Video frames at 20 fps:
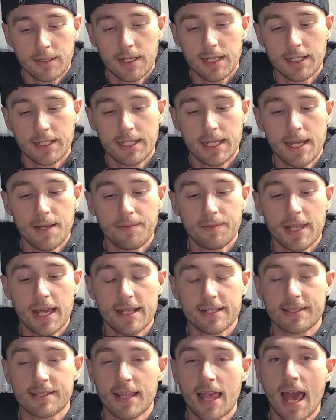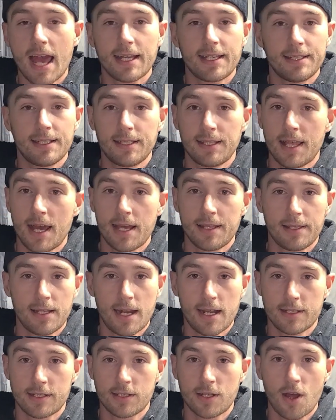and keep that slack in the line that
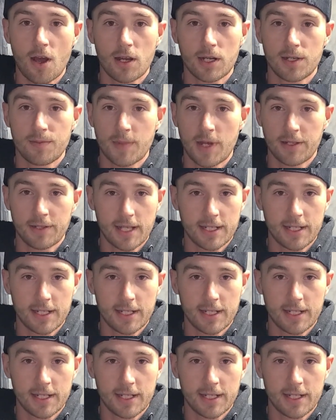I was talking about.